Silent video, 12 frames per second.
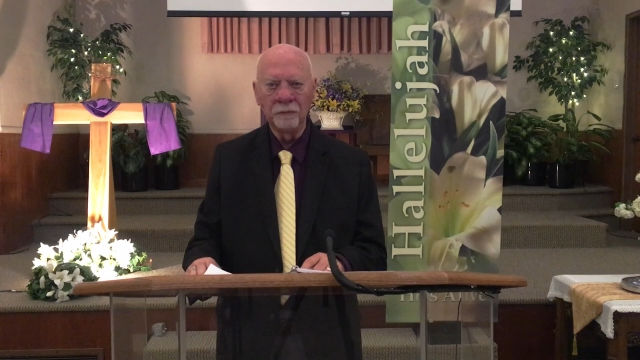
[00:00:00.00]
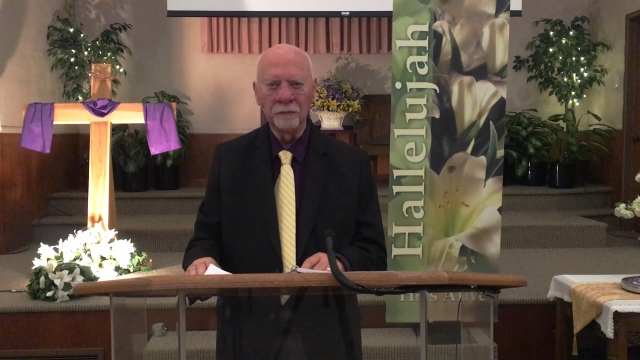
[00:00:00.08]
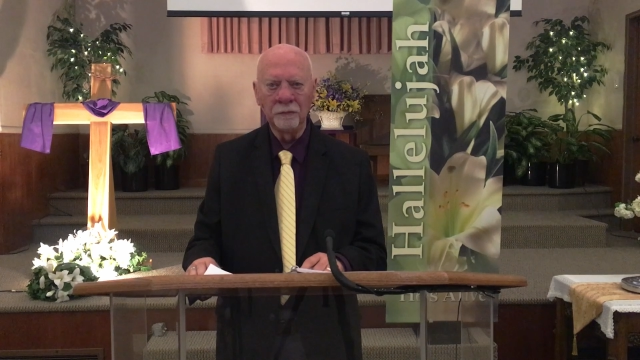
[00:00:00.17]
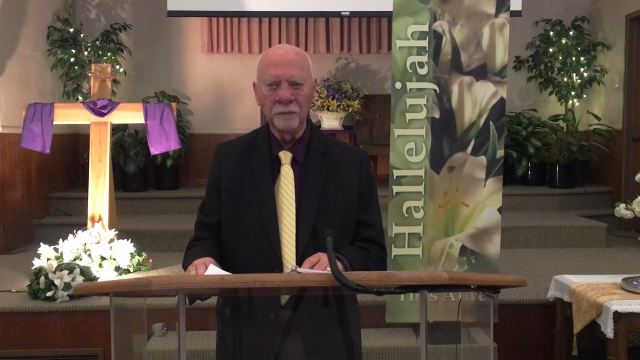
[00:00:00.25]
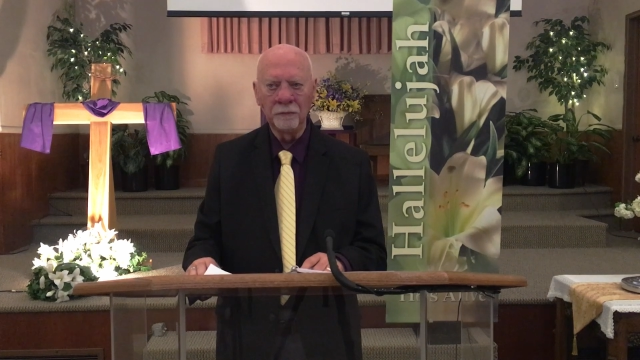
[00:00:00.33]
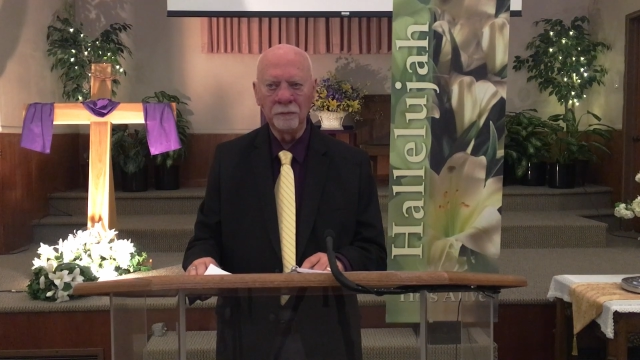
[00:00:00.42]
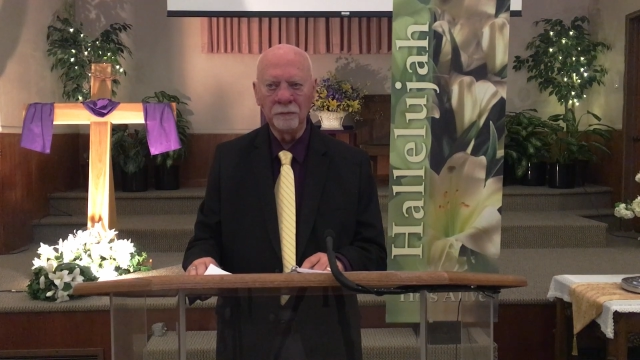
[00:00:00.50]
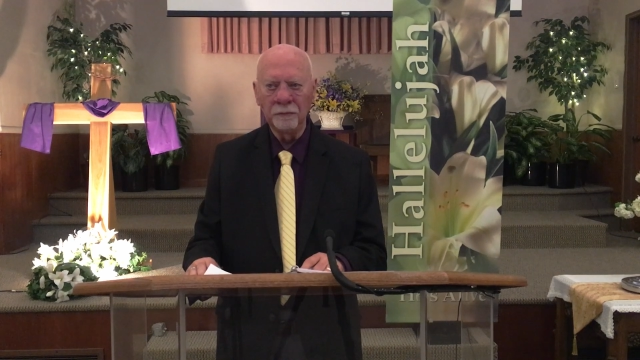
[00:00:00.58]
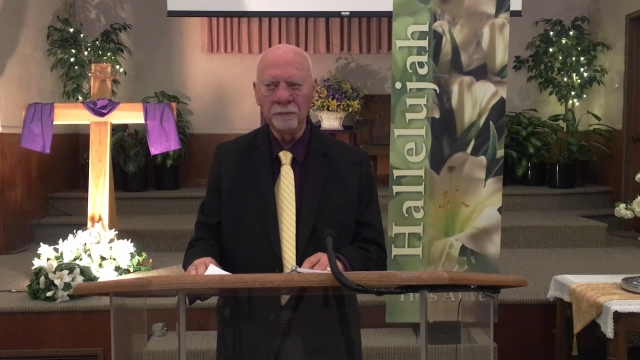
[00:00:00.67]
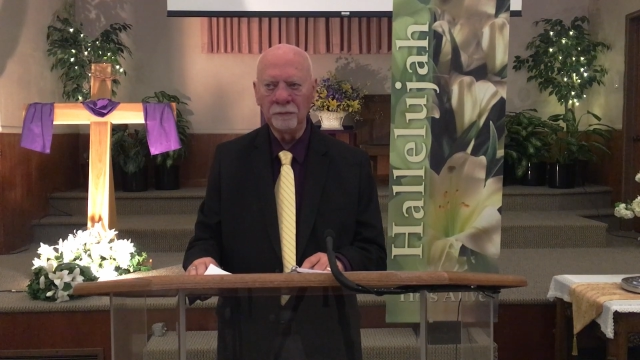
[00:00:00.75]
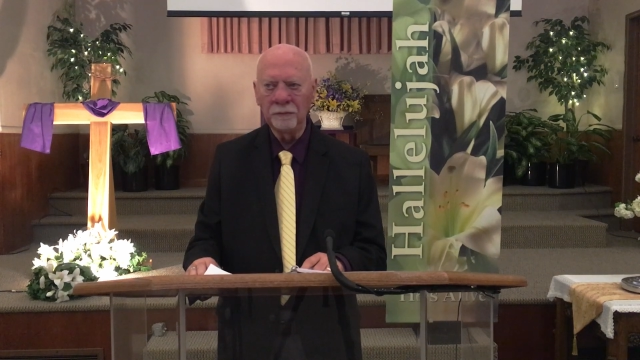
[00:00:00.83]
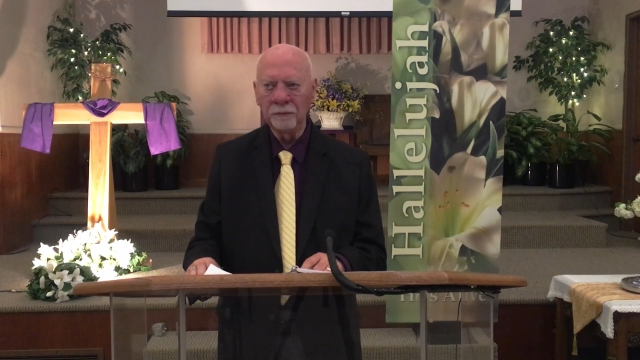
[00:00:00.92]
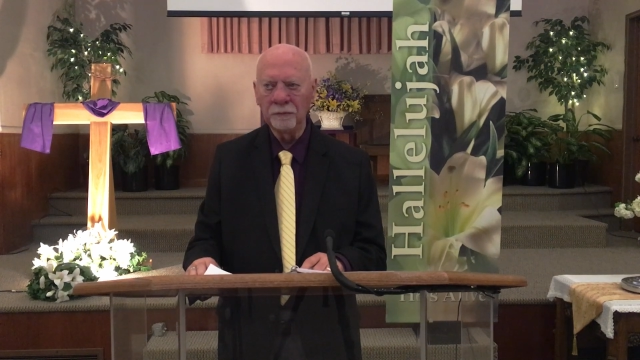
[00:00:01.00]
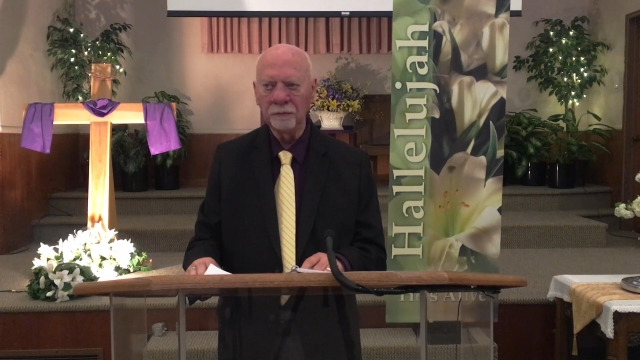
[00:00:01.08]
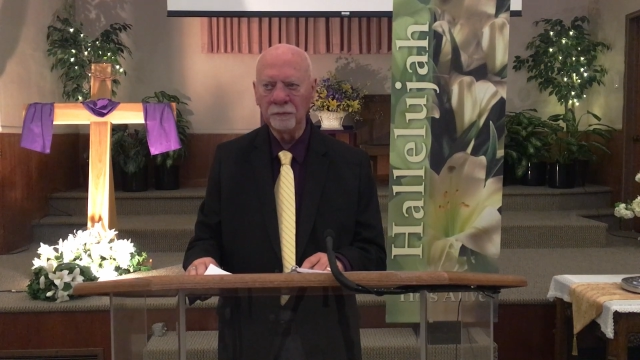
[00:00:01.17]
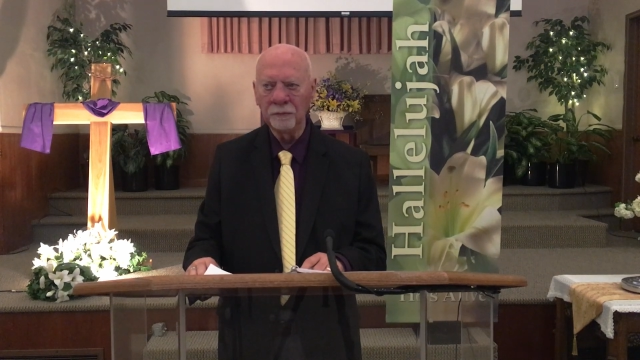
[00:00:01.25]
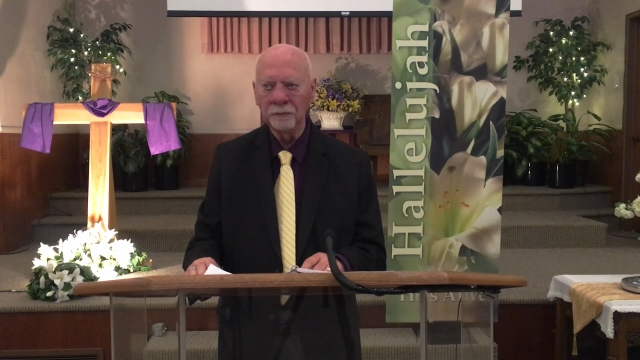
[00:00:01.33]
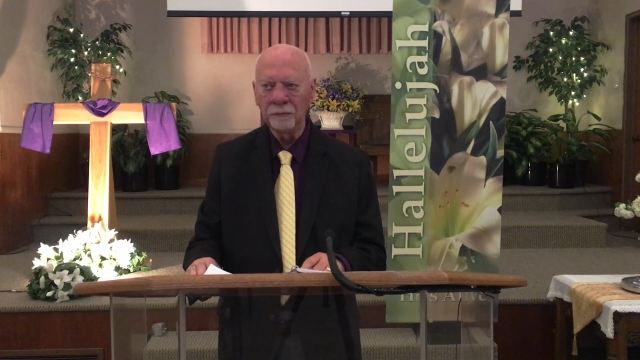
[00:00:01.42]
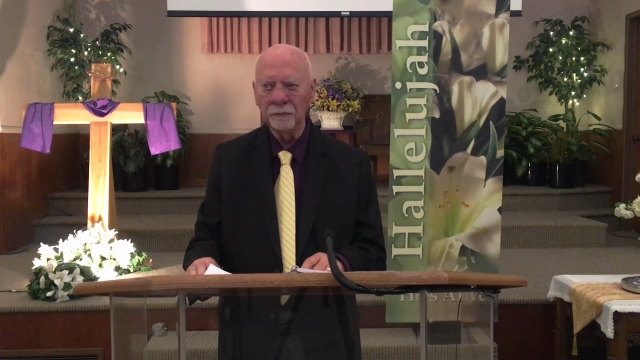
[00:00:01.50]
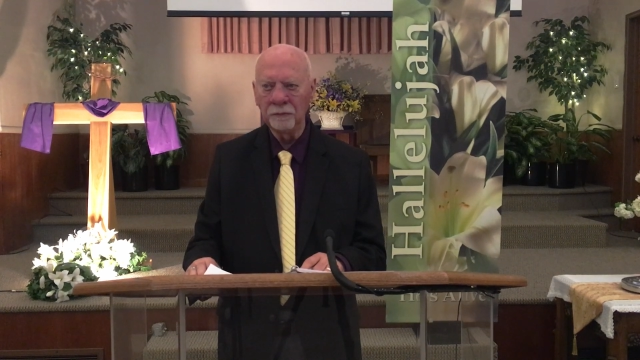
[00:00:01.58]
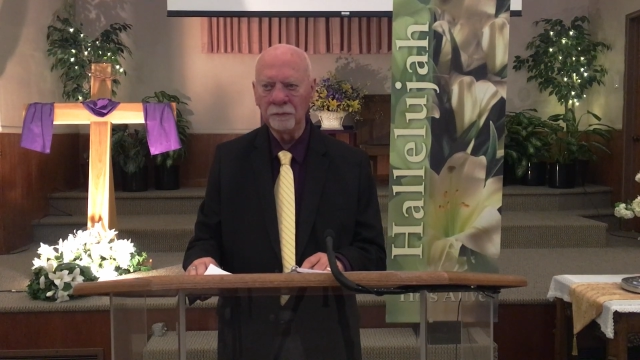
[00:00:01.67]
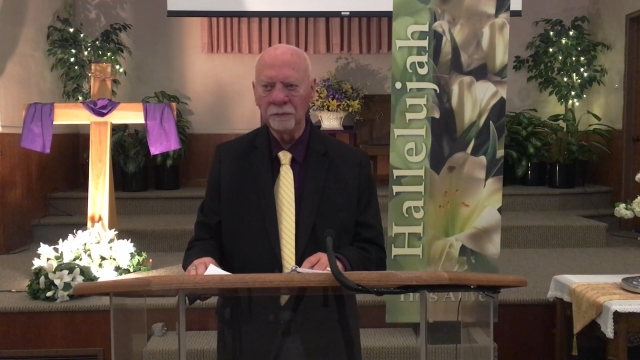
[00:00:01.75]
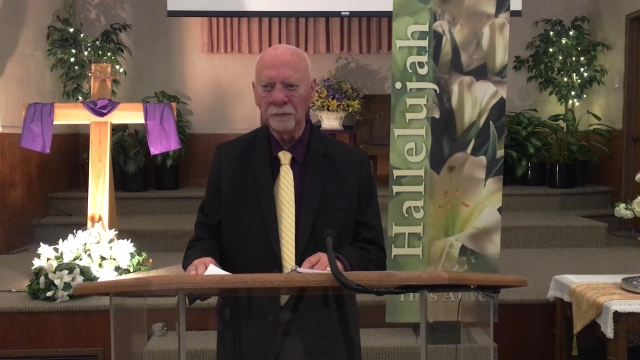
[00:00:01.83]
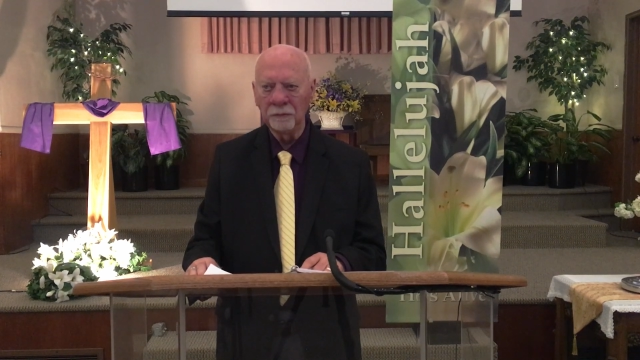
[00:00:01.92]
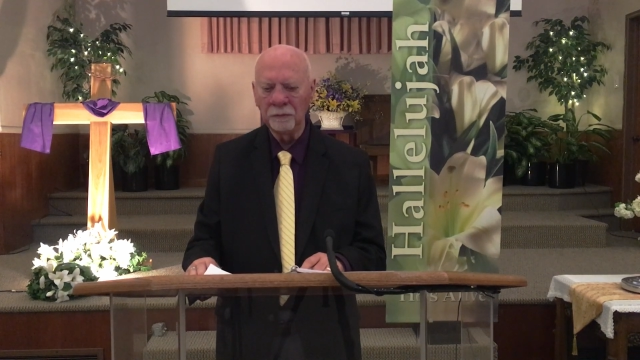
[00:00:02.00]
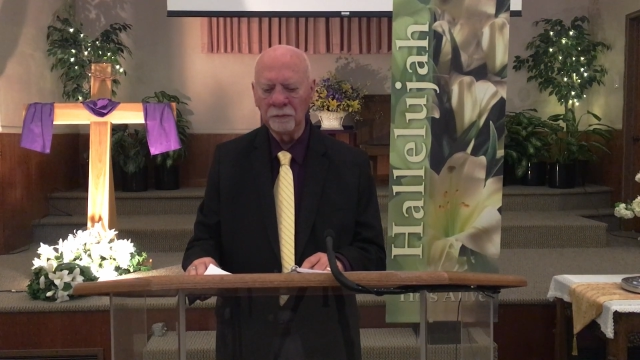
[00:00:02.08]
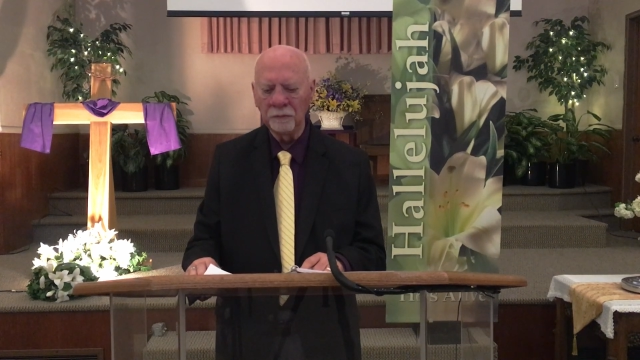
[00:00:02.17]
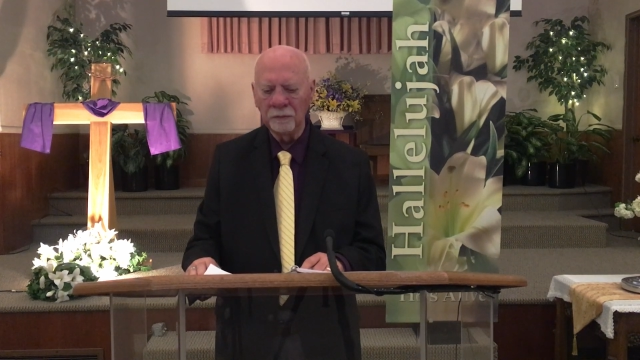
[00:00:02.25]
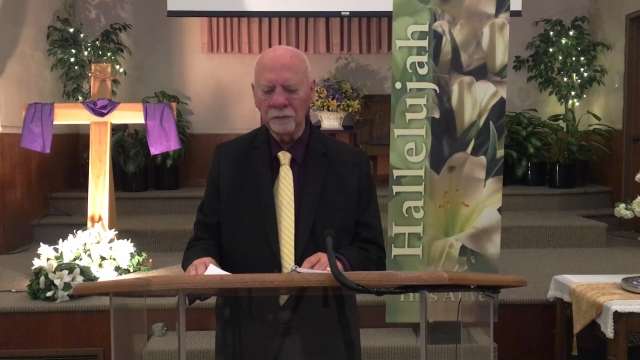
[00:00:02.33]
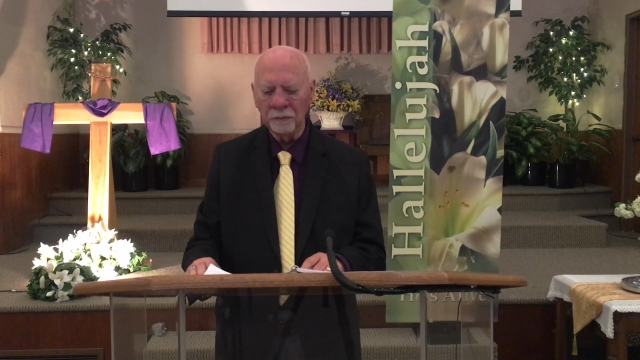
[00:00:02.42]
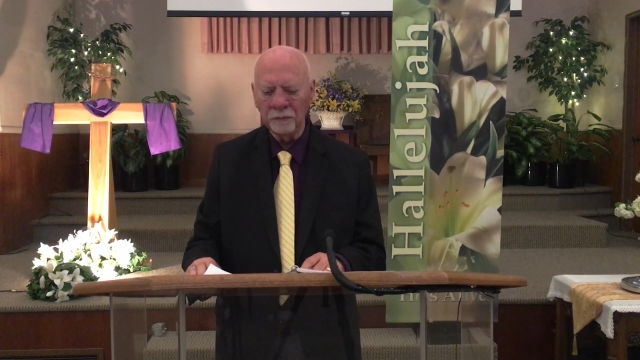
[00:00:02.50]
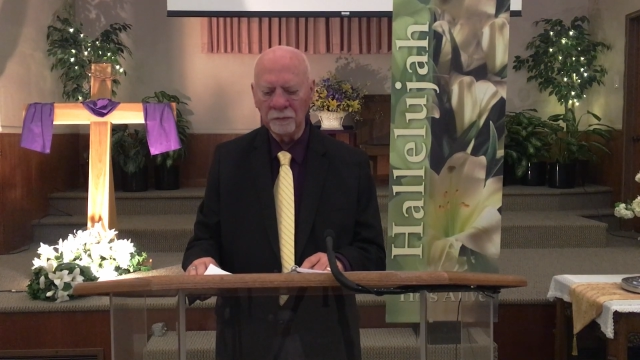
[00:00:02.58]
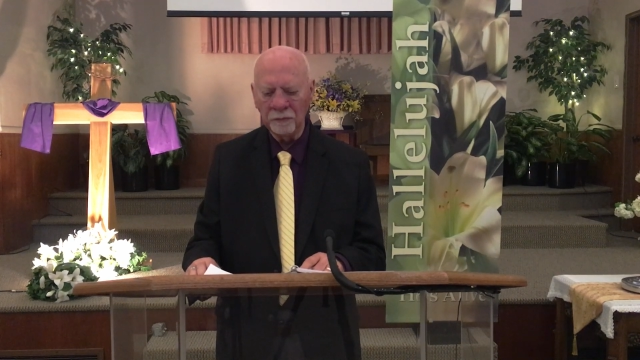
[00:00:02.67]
No one is speaking in this clip.